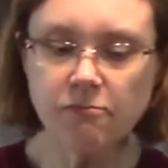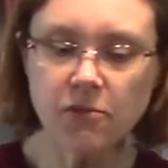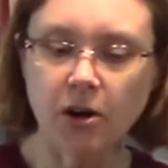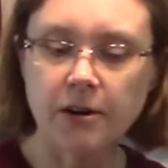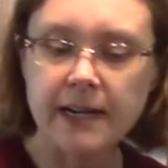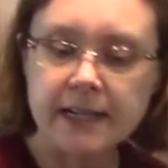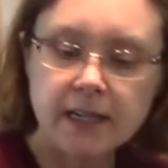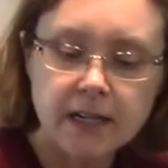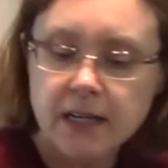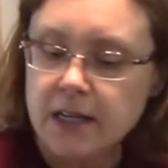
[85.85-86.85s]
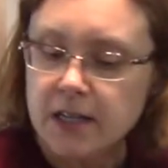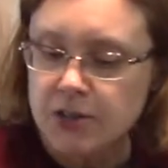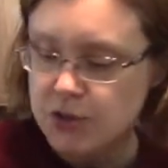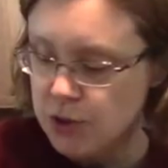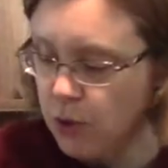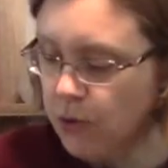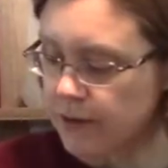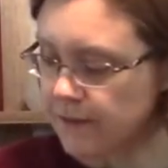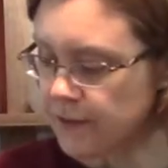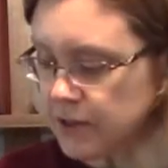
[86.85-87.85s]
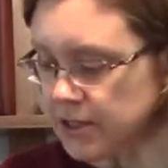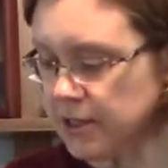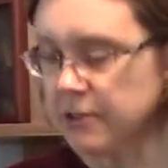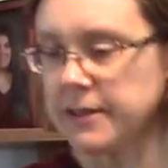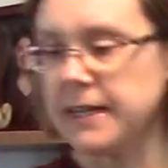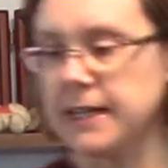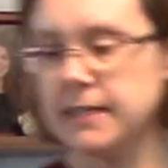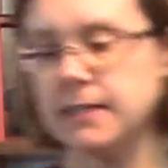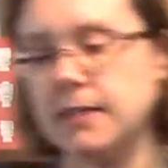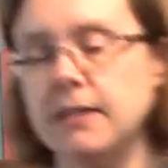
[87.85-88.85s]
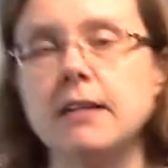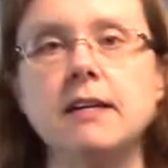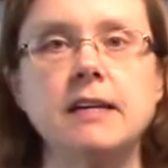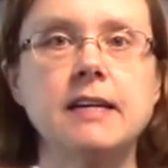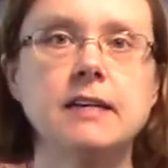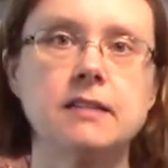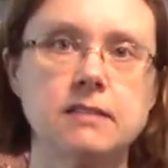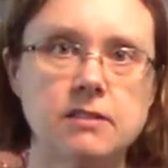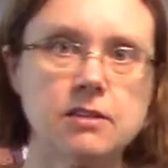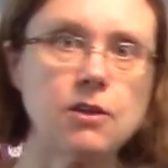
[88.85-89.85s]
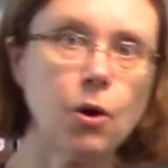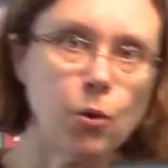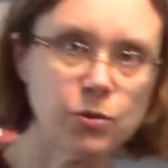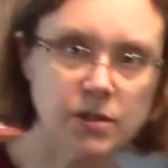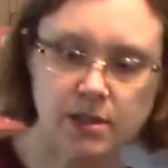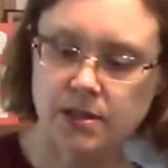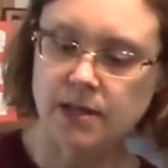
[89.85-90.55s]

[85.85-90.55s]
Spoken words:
Alright, so the first ingredient is the oats,